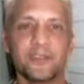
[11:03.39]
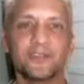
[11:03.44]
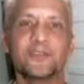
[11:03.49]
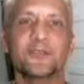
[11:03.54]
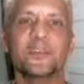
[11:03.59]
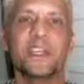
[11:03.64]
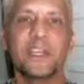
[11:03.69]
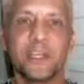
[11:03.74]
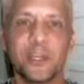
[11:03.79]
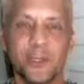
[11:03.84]

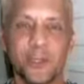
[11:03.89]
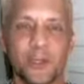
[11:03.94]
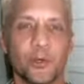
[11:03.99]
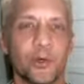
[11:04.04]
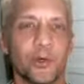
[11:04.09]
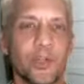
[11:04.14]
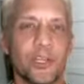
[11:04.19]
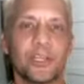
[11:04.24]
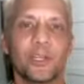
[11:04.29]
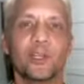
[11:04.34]

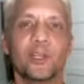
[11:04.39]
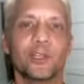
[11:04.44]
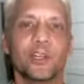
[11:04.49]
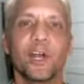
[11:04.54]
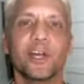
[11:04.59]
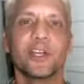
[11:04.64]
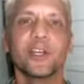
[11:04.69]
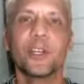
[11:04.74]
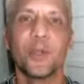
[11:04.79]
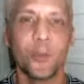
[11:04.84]
vehicle that you're
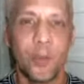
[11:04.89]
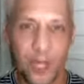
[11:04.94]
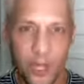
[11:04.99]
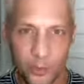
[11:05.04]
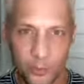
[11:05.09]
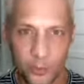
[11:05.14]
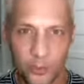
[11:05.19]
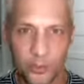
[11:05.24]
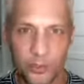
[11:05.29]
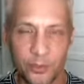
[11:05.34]
lugging
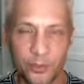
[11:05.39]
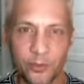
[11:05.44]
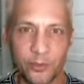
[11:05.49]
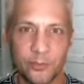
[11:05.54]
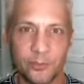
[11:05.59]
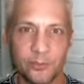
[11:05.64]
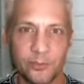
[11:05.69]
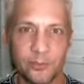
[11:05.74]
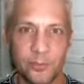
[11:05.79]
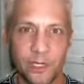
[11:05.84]
around with you,
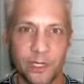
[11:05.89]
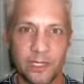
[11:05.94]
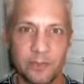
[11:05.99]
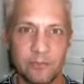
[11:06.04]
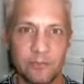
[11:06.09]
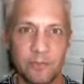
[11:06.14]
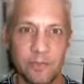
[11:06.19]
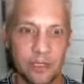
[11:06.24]
right?